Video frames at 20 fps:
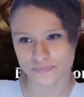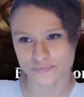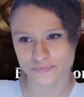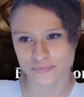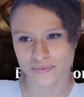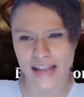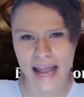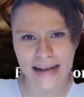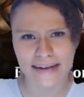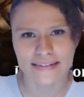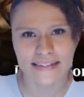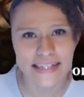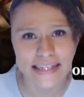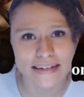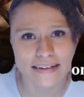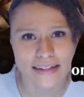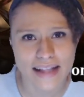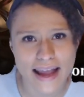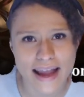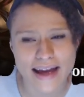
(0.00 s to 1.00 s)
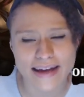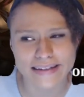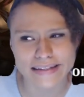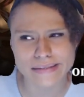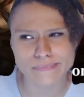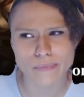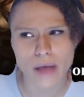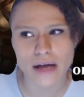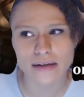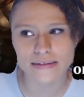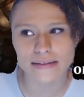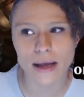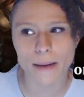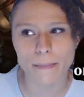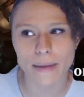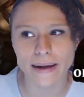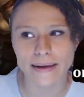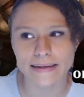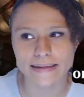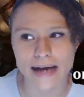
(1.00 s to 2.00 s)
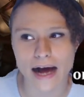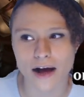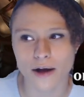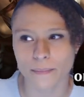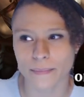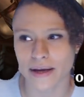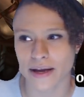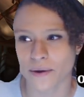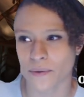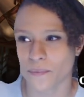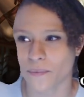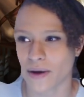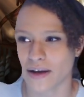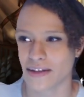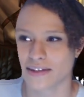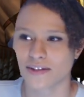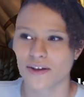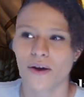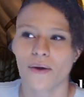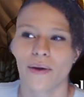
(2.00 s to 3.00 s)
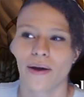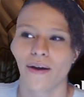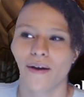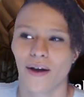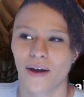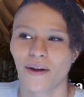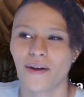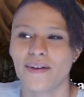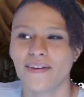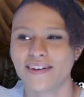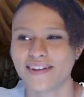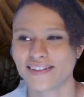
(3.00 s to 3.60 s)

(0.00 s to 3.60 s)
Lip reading: 19 lands. Somebody tell me what is going on.